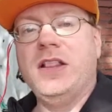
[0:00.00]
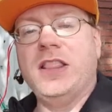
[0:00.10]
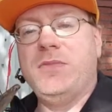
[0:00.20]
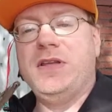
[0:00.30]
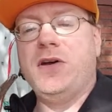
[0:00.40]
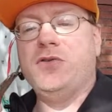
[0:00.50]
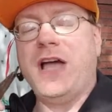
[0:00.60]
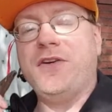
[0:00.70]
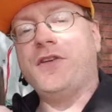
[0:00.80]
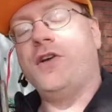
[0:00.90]
Let me know
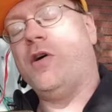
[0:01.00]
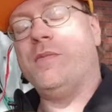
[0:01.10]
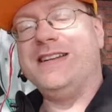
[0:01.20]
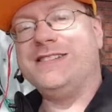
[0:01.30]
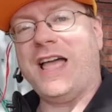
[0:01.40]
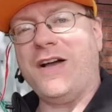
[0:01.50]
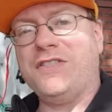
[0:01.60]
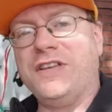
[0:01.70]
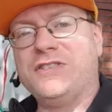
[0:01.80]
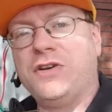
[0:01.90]
down in the comments, how
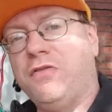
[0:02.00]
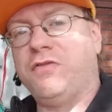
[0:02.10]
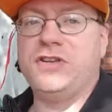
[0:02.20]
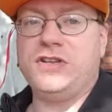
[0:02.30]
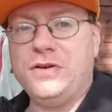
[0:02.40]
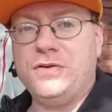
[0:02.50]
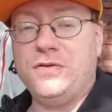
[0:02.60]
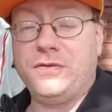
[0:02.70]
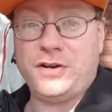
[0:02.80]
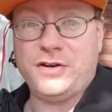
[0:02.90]
do things go for
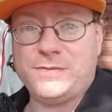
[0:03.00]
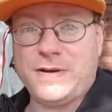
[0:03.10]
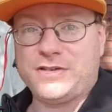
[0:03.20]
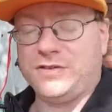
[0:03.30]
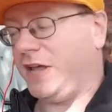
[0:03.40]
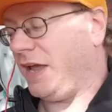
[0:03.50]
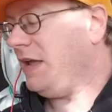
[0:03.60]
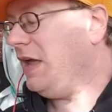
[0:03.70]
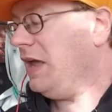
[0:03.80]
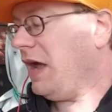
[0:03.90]
you for your special
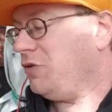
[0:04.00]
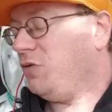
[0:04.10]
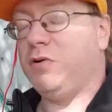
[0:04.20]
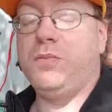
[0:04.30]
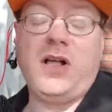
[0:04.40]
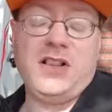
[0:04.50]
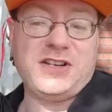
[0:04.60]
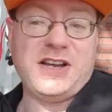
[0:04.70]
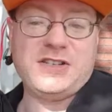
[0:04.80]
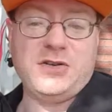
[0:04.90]
day? I do want to
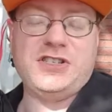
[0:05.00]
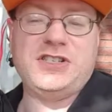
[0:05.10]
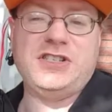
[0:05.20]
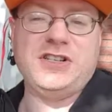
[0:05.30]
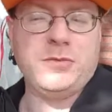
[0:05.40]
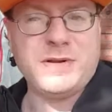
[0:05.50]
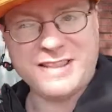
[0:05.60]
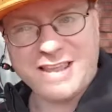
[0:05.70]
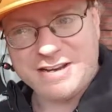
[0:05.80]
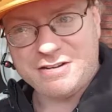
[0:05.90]
apologize though, this is a little bit
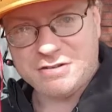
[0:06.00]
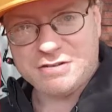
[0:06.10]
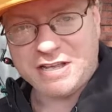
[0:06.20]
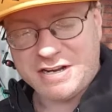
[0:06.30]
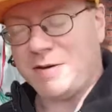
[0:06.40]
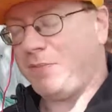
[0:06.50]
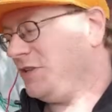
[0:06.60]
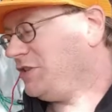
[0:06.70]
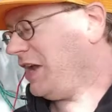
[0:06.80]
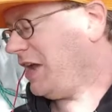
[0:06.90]
late getting up on
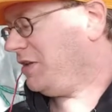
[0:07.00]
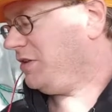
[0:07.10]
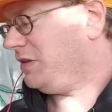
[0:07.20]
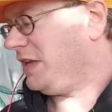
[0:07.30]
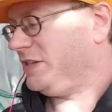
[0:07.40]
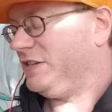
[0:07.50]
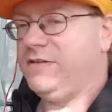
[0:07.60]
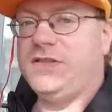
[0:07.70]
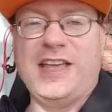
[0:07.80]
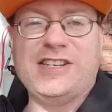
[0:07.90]
the channel. Like I
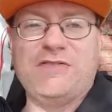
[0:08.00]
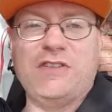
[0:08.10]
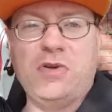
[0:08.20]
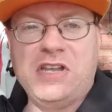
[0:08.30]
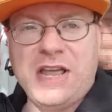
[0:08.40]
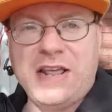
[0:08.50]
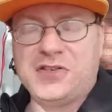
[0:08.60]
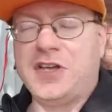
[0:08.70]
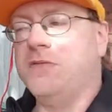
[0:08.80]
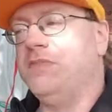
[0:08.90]
said, Thanksgiving weekend, I
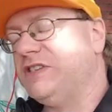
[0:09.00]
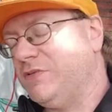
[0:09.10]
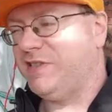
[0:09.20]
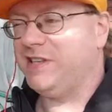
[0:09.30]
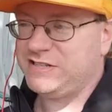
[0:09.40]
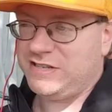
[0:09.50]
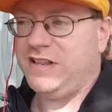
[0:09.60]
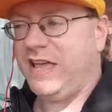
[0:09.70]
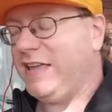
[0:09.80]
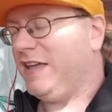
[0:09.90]
was kind of busy with this
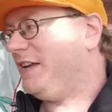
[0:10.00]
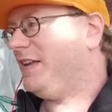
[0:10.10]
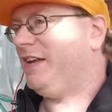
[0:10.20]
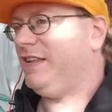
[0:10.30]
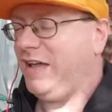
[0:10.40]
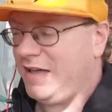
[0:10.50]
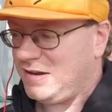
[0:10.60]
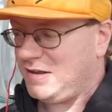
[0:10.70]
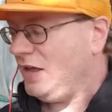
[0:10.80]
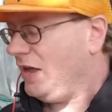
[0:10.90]
and that, yada yada
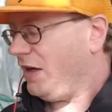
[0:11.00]
yada.